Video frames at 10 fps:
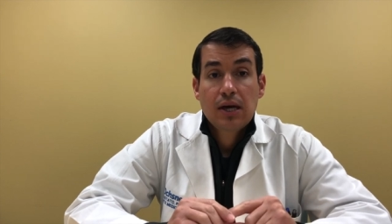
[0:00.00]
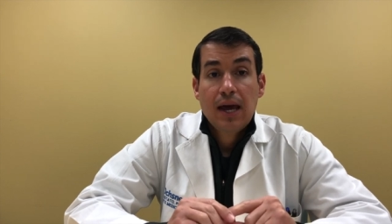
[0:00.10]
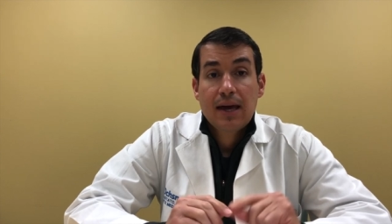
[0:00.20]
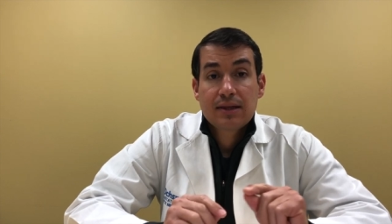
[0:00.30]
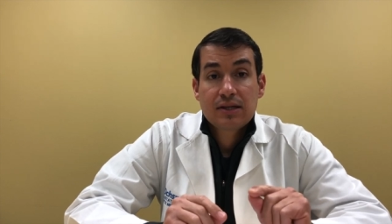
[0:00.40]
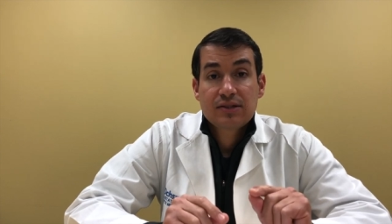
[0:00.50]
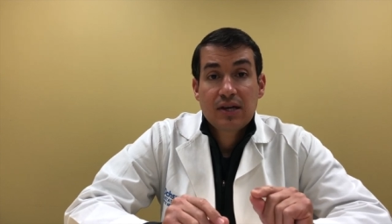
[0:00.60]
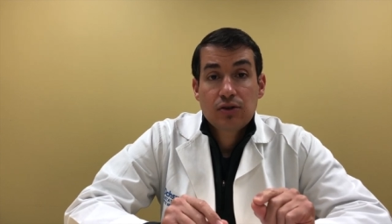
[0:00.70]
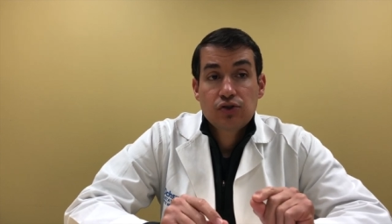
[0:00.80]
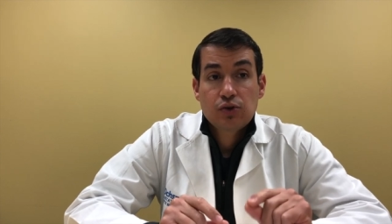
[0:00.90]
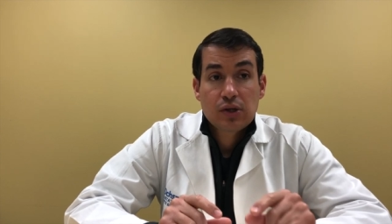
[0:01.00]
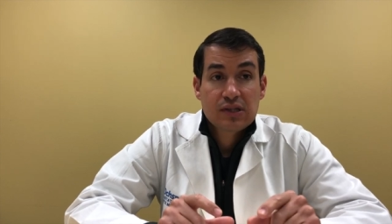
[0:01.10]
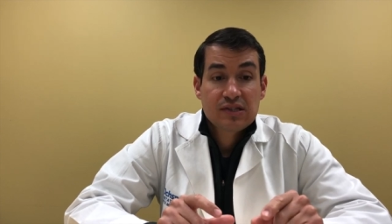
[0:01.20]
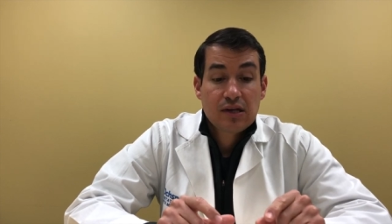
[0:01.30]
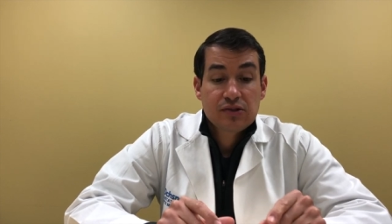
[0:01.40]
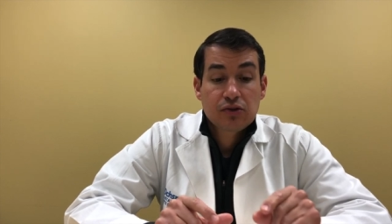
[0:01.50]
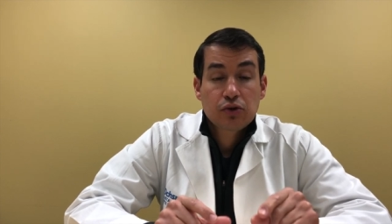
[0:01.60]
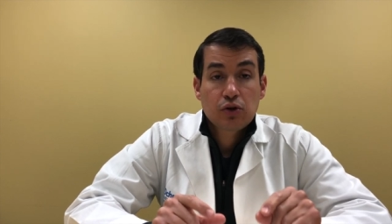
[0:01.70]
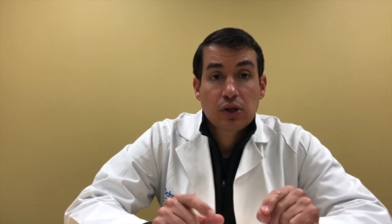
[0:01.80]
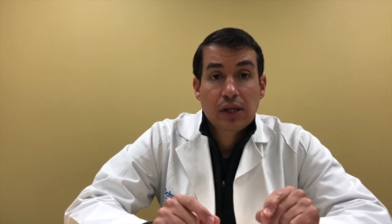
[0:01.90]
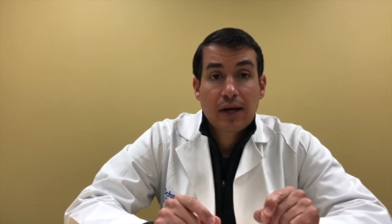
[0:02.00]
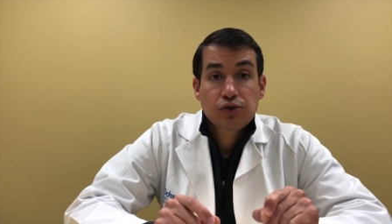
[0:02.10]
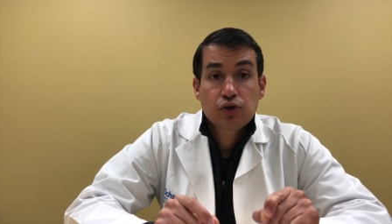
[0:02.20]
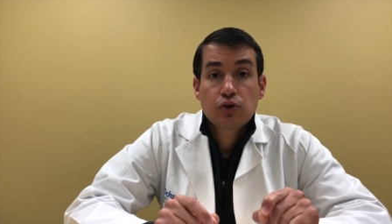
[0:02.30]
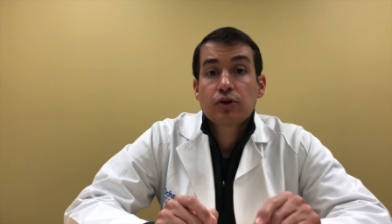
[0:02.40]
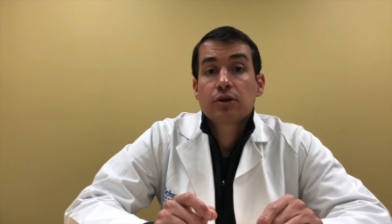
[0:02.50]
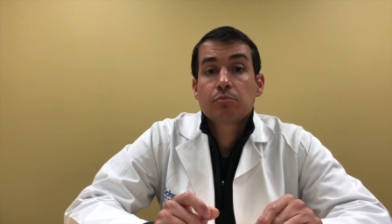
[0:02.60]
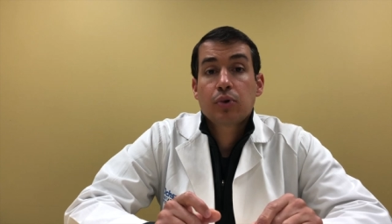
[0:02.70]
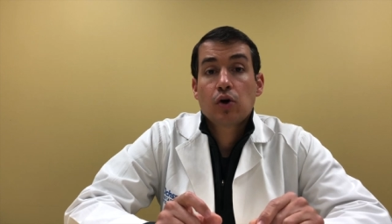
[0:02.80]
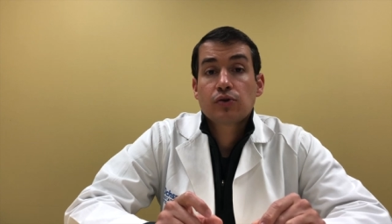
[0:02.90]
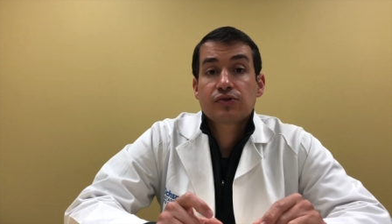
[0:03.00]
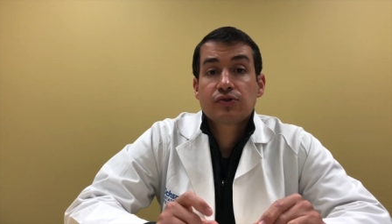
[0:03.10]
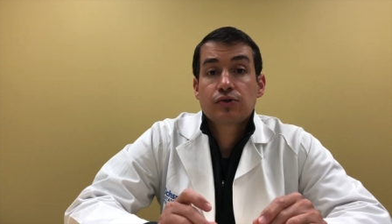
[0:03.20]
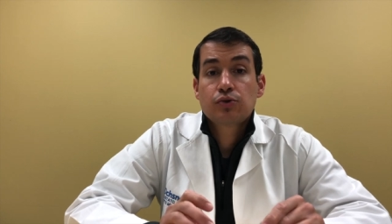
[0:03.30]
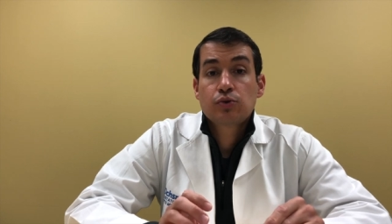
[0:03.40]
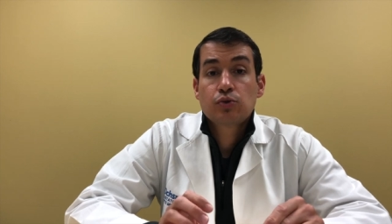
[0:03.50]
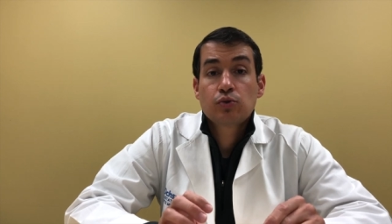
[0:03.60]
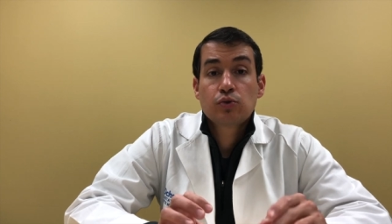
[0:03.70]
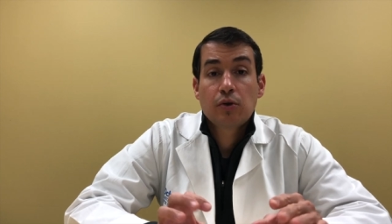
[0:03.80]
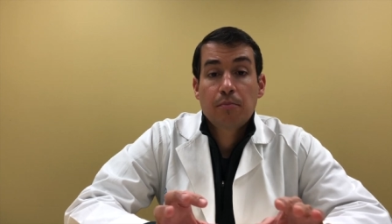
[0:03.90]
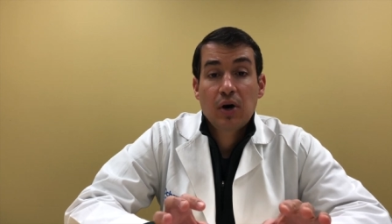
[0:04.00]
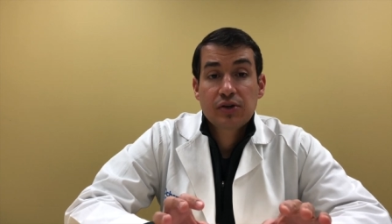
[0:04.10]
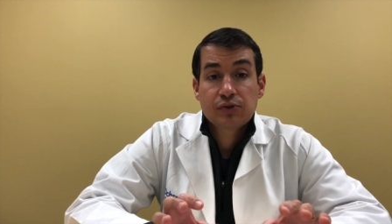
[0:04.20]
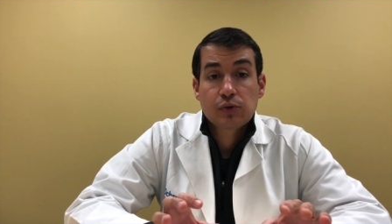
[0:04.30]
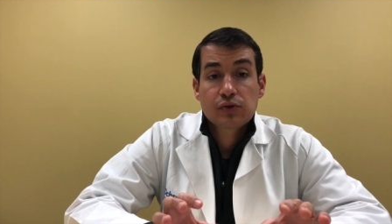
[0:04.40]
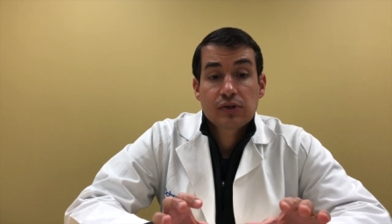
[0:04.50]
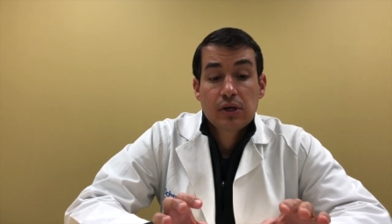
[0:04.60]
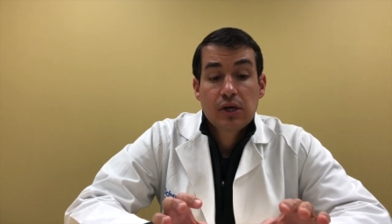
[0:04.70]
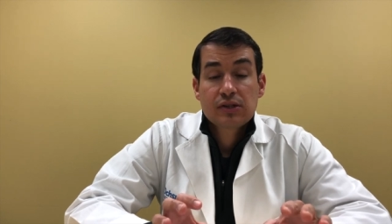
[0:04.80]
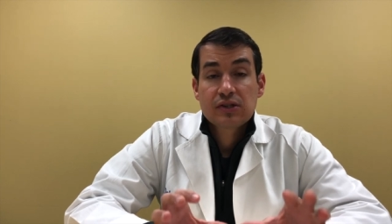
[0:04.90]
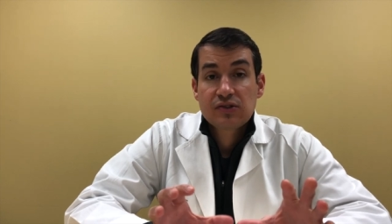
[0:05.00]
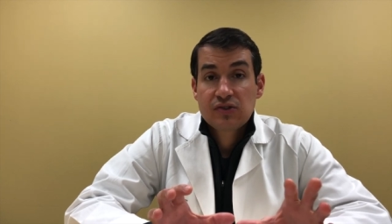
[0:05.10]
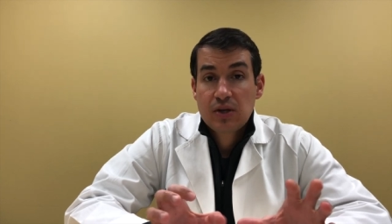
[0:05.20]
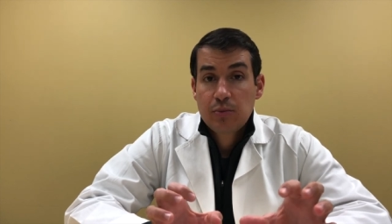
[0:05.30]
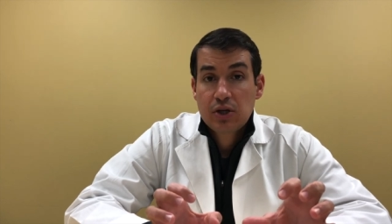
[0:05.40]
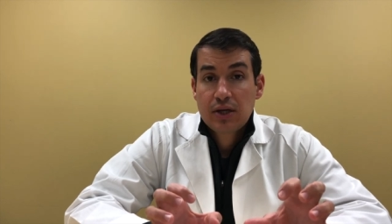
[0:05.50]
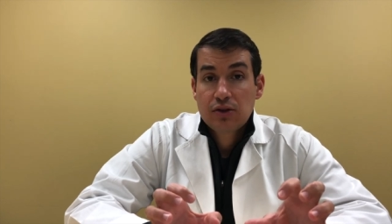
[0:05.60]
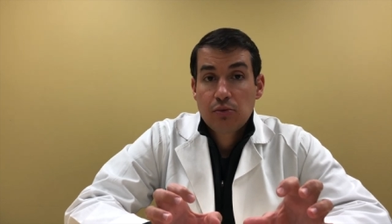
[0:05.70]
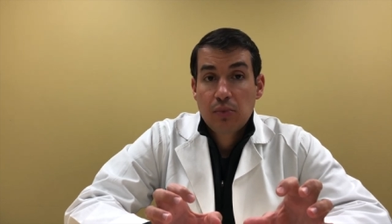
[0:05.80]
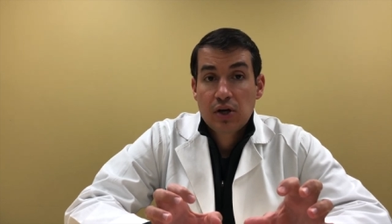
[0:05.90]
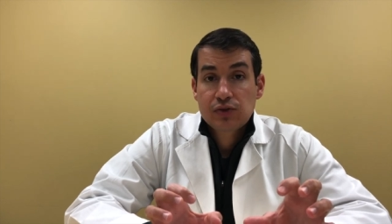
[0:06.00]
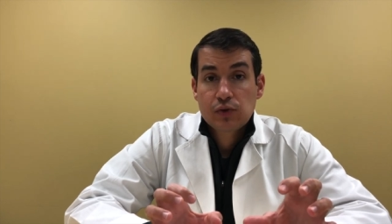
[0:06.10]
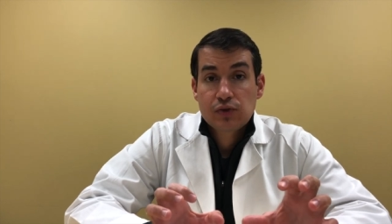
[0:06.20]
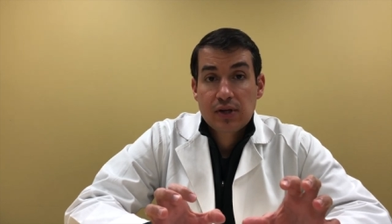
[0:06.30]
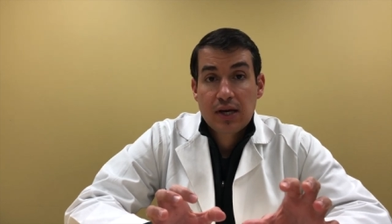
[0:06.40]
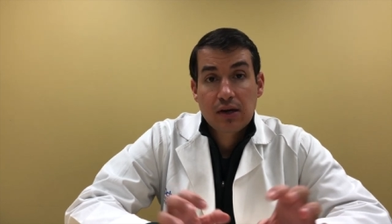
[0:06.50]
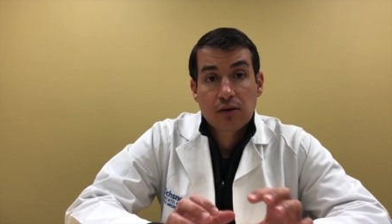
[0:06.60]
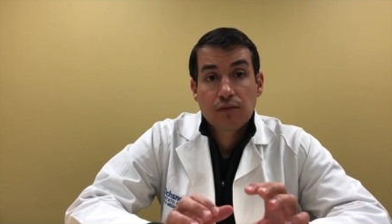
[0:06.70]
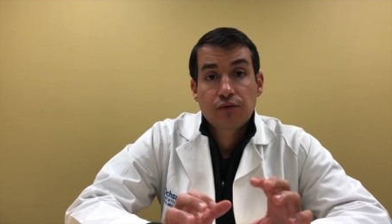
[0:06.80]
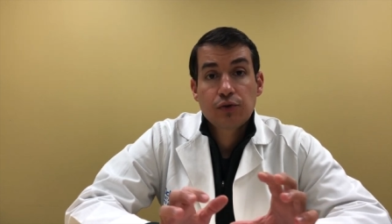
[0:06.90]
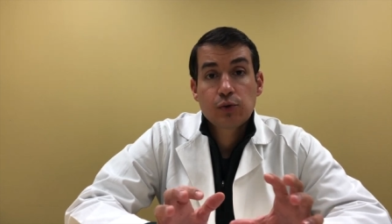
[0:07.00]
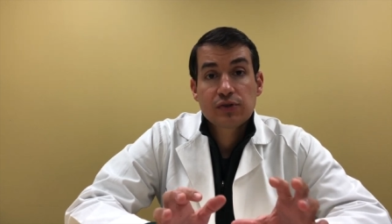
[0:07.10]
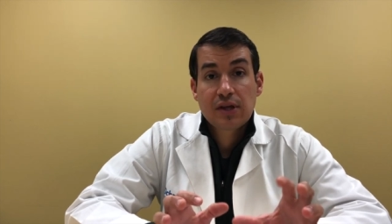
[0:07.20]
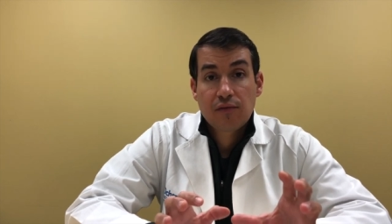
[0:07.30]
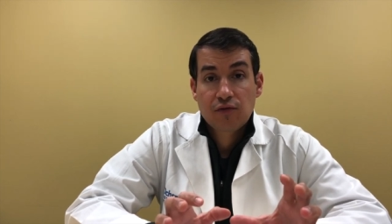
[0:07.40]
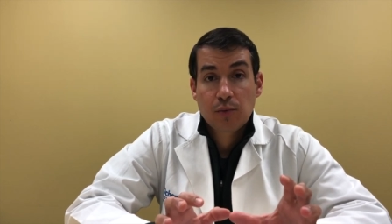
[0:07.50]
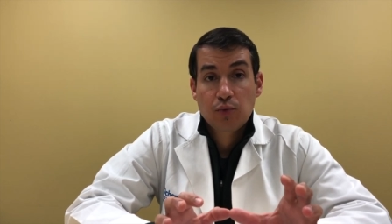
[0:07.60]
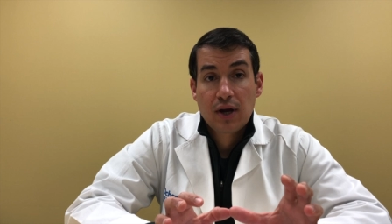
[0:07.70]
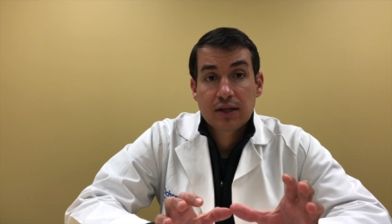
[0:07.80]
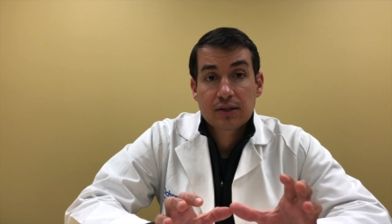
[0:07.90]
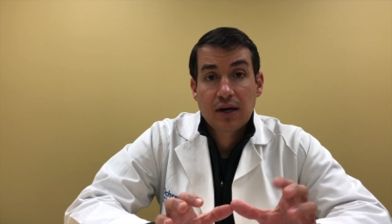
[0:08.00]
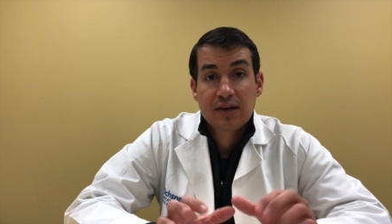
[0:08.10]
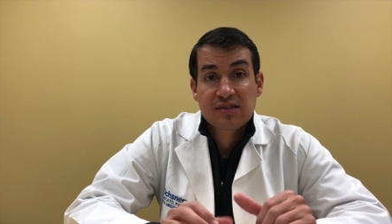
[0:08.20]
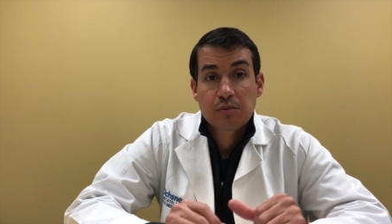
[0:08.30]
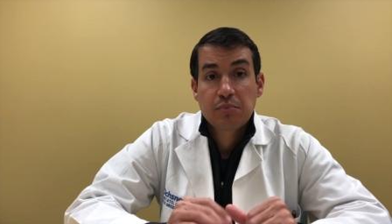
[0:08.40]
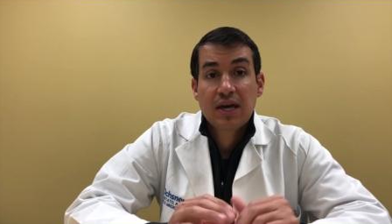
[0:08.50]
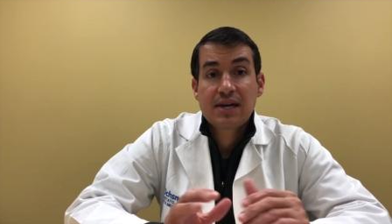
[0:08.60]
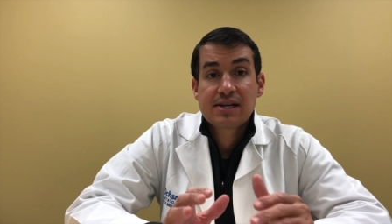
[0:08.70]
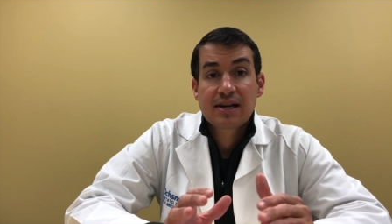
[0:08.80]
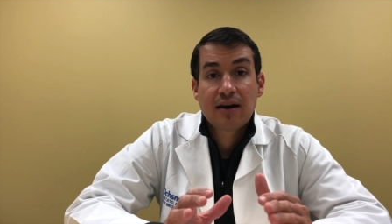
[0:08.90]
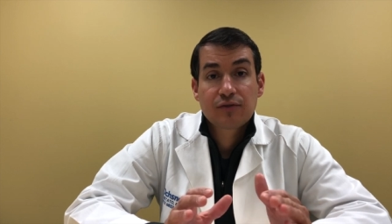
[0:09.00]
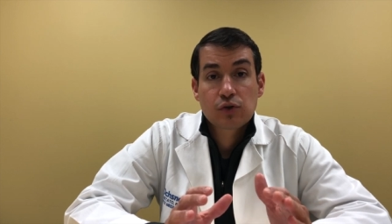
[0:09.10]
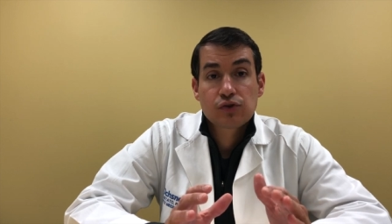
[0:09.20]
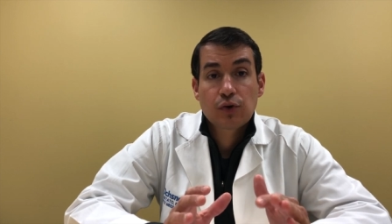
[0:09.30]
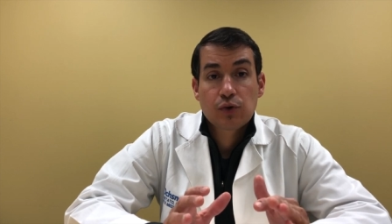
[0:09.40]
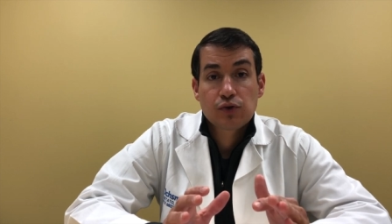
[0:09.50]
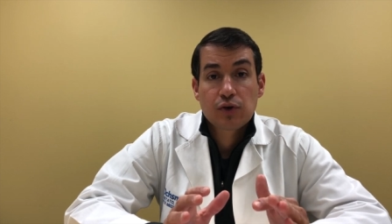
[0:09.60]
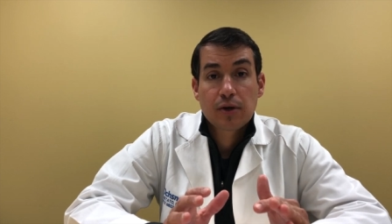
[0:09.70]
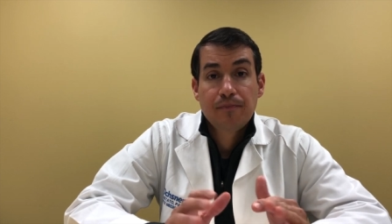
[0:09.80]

and the TENS unit sends a little electrical impulse to the muscles to stimulate the muscles and confuse them from recognizing pain after surgery.